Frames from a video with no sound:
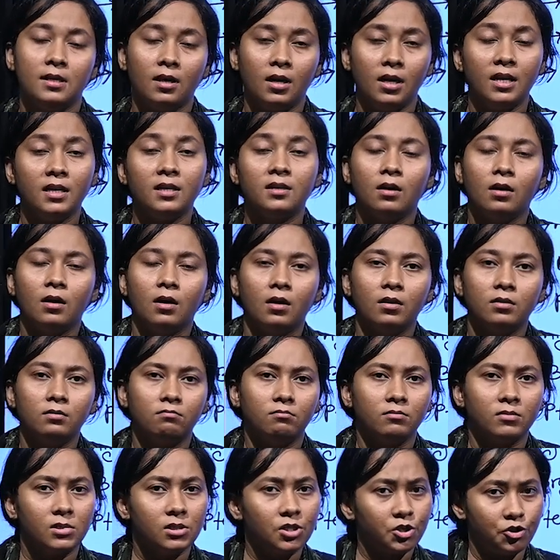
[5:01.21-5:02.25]
In
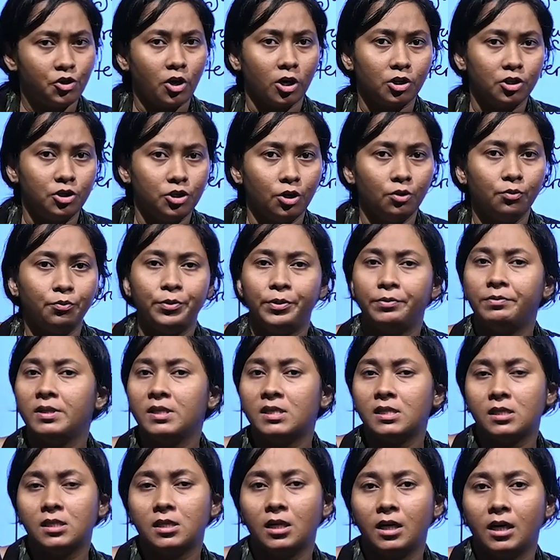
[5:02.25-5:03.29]
structure we will
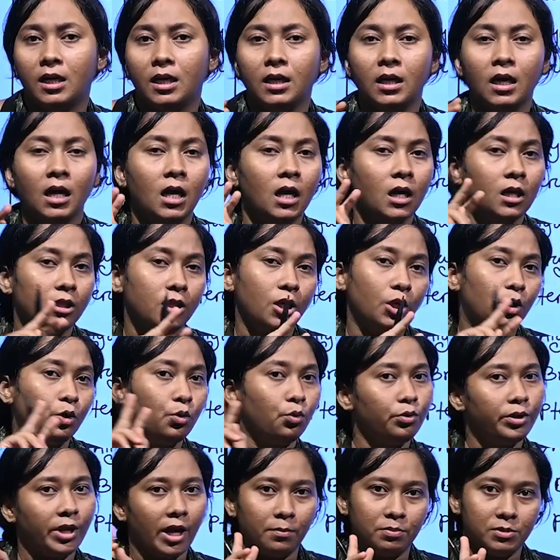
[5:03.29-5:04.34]
study the
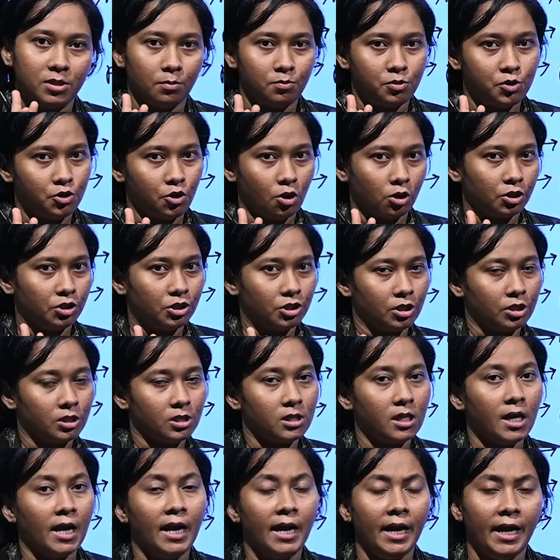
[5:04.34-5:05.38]
two types of
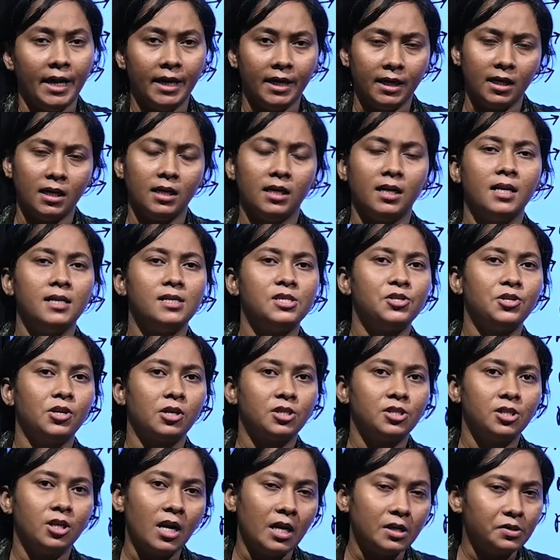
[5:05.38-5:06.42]
structures, internal
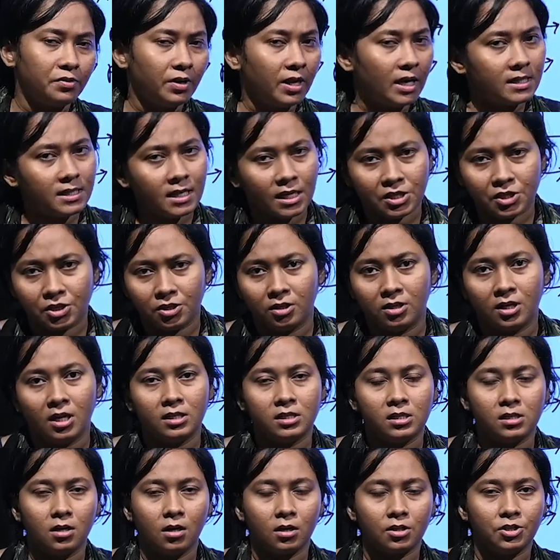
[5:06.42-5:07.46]
structure as well as external
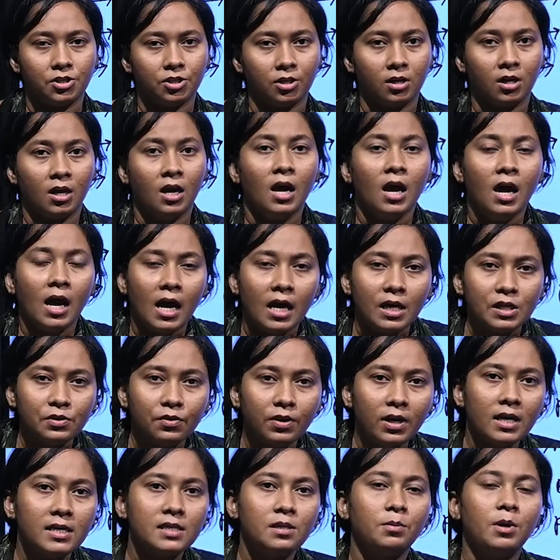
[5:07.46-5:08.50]
structure, as
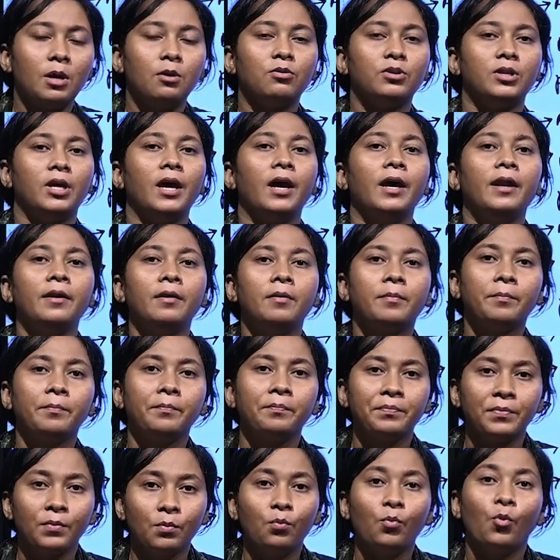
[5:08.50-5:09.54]
well as about their
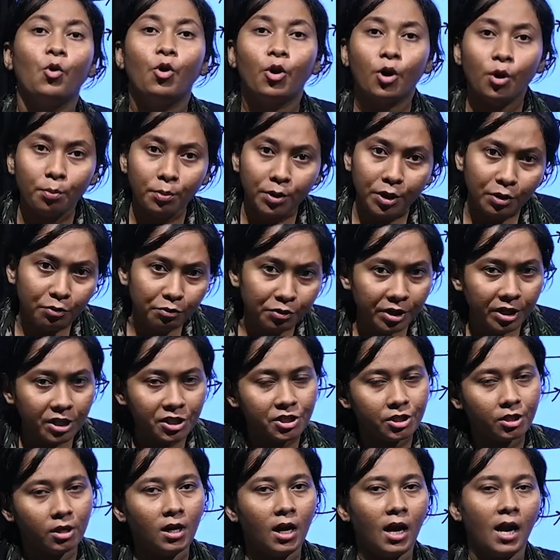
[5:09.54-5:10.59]
mode of
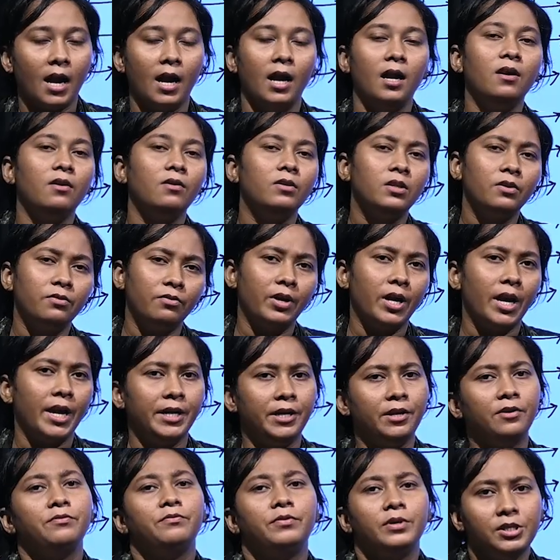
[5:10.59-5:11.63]
nutrition and the
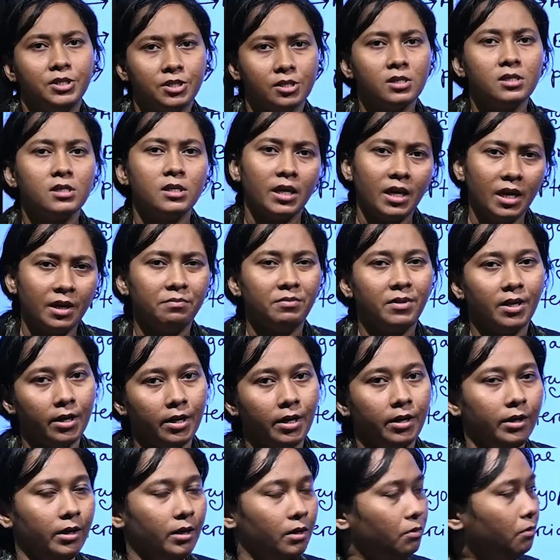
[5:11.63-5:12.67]
variety of features if there are
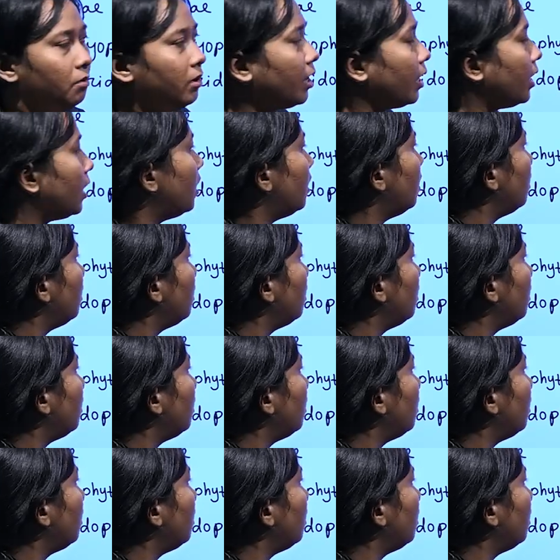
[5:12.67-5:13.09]
any. Okay.